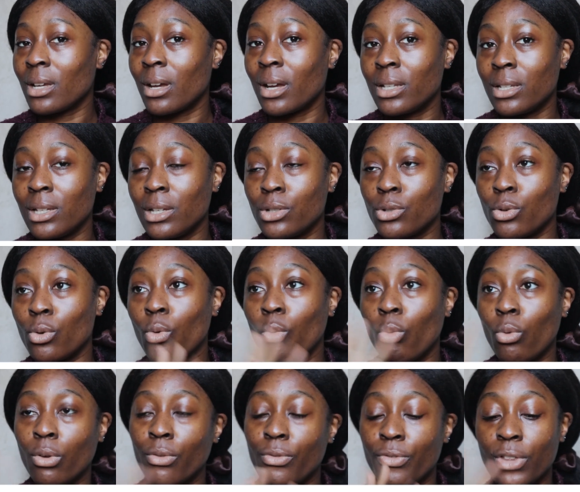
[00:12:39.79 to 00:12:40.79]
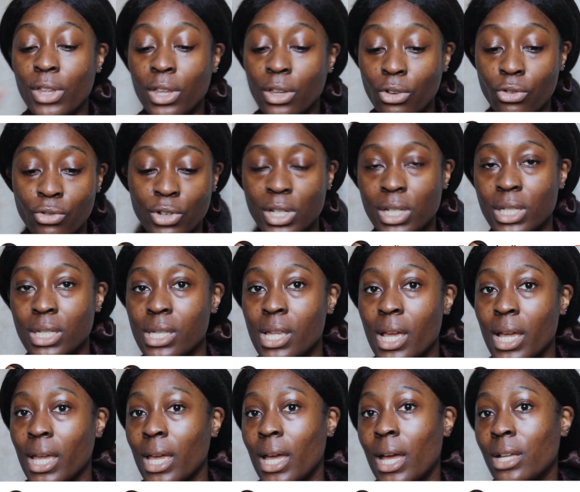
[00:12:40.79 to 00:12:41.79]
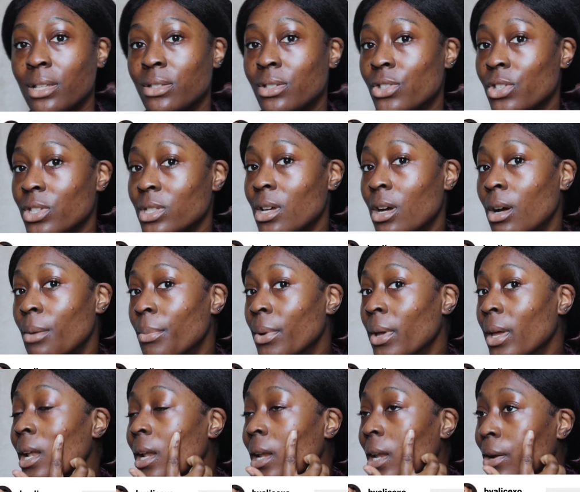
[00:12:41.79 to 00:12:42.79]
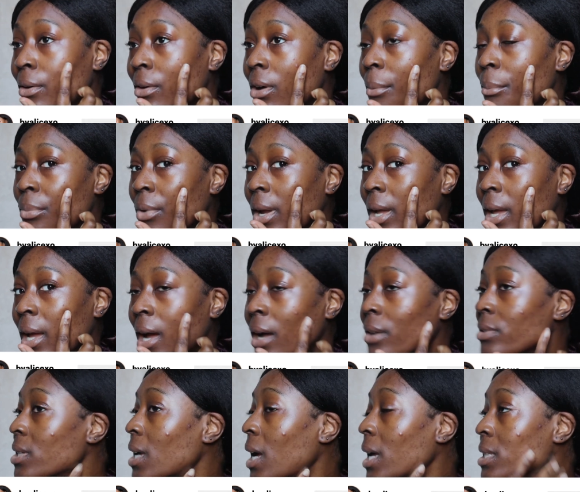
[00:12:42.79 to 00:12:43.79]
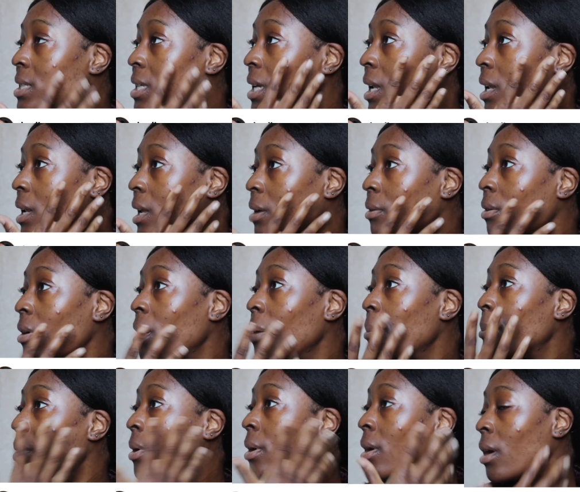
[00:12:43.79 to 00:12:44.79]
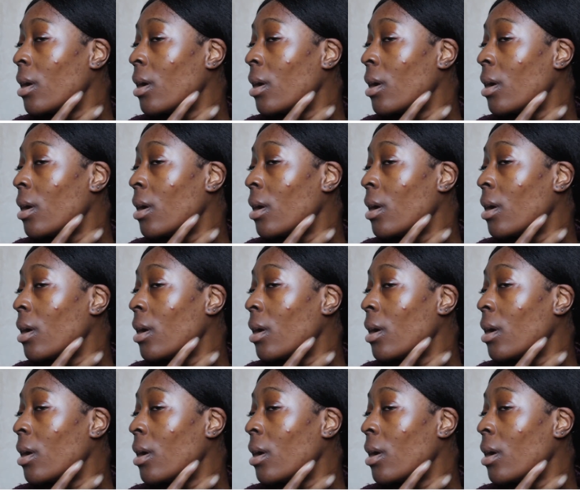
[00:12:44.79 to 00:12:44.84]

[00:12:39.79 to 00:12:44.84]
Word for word: I need all of the ingredients that I can to just help clear up breakouts and to clear up